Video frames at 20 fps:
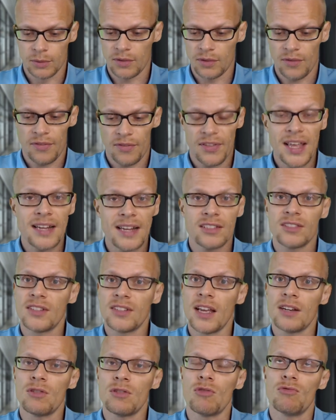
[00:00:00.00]
things
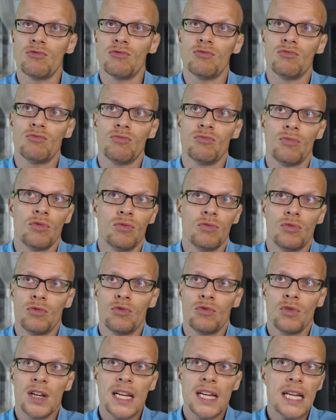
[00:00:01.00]
that
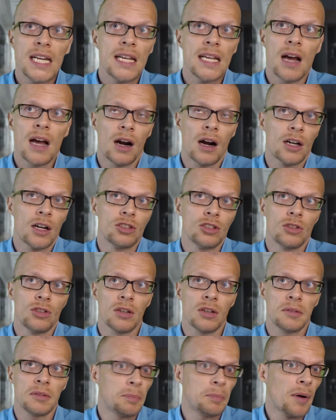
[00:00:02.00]
really are
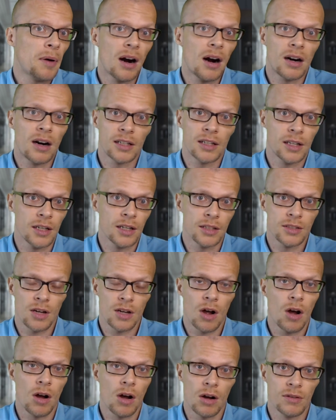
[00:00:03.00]
not part
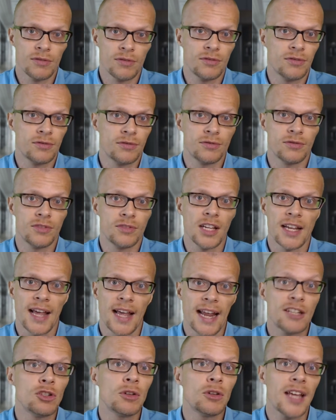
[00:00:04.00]
of
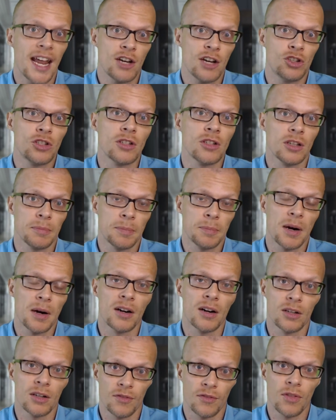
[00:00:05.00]
the educational
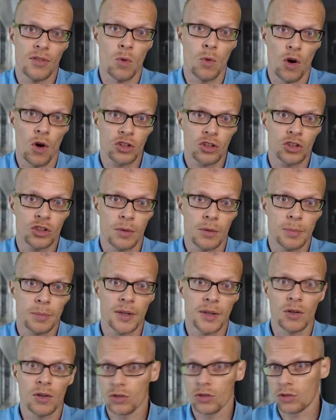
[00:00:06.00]
part of the workshop.
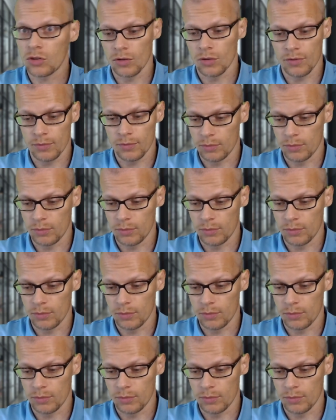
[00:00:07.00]
And also,